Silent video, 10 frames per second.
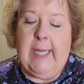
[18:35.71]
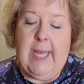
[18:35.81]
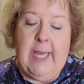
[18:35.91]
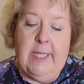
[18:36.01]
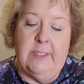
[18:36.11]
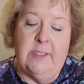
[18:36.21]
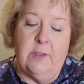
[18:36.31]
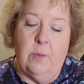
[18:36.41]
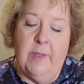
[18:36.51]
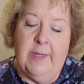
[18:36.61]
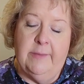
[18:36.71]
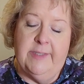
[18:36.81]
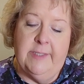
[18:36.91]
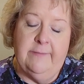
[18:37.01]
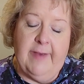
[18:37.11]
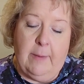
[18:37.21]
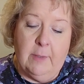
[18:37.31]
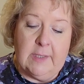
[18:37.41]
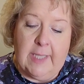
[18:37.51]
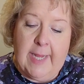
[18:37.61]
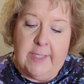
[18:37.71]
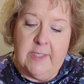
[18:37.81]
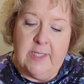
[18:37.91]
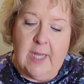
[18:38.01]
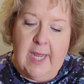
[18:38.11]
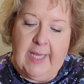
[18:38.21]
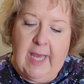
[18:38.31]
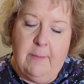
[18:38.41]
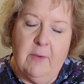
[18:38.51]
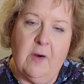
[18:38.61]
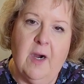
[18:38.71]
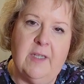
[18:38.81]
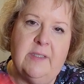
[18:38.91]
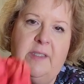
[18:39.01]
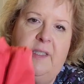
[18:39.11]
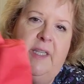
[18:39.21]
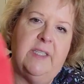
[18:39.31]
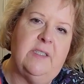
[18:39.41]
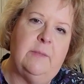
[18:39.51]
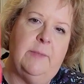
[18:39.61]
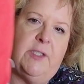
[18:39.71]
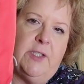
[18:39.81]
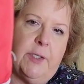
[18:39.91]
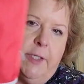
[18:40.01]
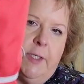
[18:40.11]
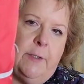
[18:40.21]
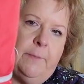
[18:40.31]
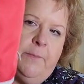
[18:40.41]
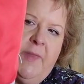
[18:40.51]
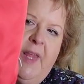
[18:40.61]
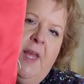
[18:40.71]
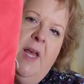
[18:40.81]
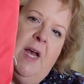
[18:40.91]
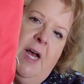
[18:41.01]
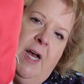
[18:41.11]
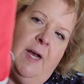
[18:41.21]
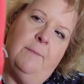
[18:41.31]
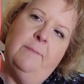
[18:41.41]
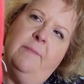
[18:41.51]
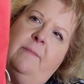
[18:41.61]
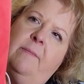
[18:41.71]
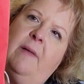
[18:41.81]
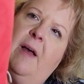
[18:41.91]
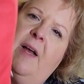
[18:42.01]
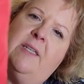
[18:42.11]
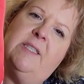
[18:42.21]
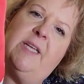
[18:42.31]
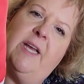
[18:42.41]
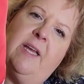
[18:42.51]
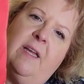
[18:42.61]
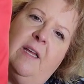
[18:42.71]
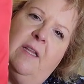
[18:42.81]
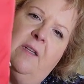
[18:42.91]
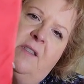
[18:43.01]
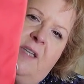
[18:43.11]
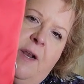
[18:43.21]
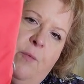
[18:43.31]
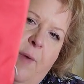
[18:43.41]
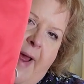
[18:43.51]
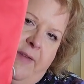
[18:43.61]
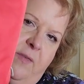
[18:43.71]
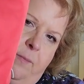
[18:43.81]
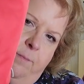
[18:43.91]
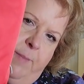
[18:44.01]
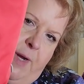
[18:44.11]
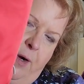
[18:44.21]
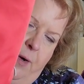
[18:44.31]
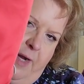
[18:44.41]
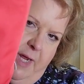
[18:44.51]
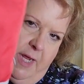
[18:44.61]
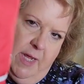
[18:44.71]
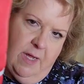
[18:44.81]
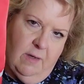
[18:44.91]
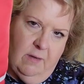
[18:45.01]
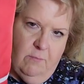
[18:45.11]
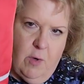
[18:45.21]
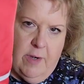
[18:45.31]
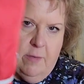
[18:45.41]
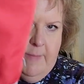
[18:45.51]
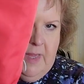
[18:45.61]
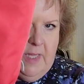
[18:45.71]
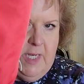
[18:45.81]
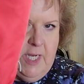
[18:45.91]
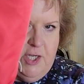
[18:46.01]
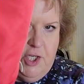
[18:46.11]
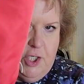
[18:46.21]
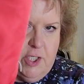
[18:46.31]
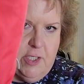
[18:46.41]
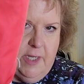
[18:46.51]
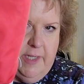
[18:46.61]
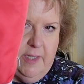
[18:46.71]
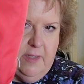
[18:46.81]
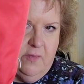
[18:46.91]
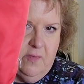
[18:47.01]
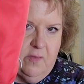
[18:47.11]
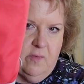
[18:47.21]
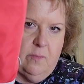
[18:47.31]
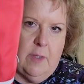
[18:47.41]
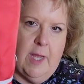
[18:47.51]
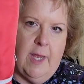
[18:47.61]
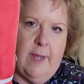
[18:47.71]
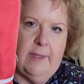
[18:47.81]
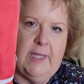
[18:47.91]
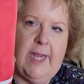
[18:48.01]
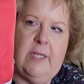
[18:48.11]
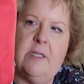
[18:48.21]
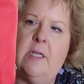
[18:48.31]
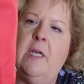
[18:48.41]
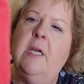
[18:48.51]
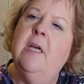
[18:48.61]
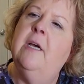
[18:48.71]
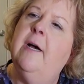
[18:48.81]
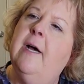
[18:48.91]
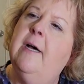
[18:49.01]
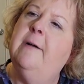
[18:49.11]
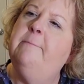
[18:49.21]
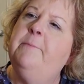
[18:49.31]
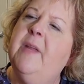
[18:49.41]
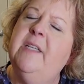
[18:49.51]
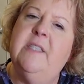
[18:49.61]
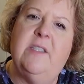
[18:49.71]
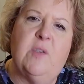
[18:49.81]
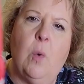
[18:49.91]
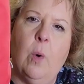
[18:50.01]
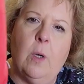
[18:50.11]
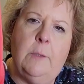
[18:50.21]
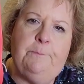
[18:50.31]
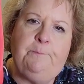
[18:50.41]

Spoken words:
And so when I was in Fabricland, I came across this material. I'd say it looks kind of raspberry, watermelonish in this light. I'd say it's coral.